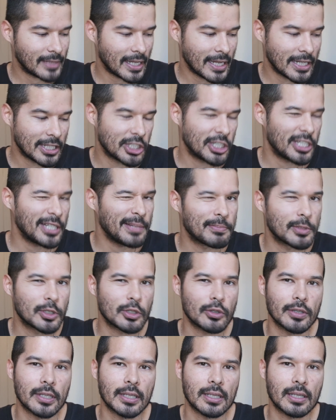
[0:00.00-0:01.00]
a cheap
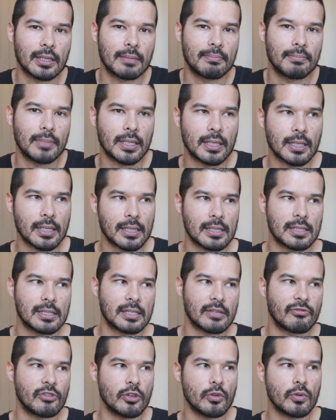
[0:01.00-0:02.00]
trick, because
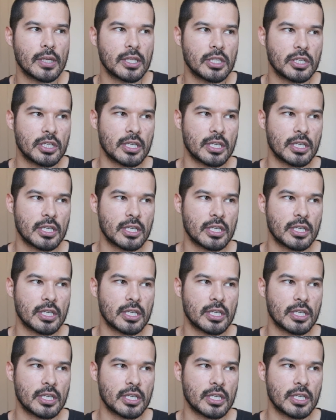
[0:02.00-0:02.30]
if you can